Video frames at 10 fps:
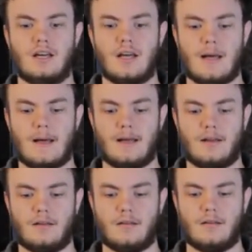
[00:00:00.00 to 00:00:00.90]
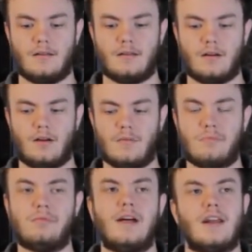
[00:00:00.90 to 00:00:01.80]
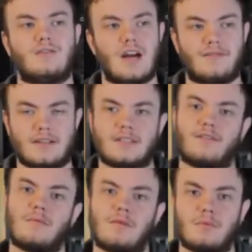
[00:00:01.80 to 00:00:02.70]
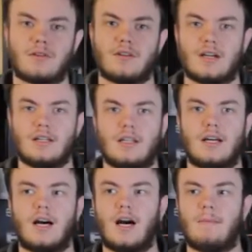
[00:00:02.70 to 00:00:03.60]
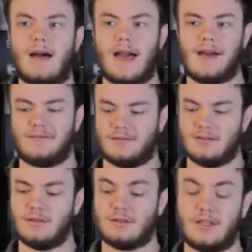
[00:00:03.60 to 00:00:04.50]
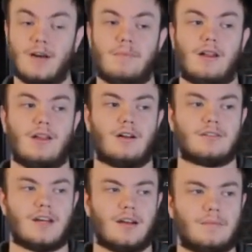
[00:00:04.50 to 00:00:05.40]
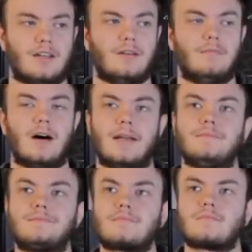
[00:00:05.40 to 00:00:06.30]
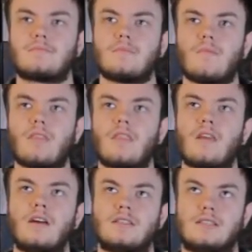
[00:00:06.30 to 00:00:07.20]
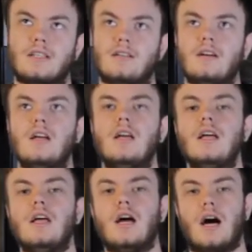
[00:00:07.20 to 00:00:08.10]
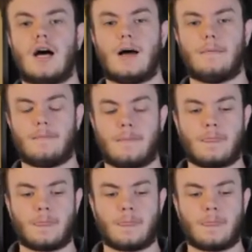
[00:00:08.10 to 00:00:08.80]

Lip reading: hurt me plenty graphics, if I remember correctly. I haven't looked it up in a long time, but still. And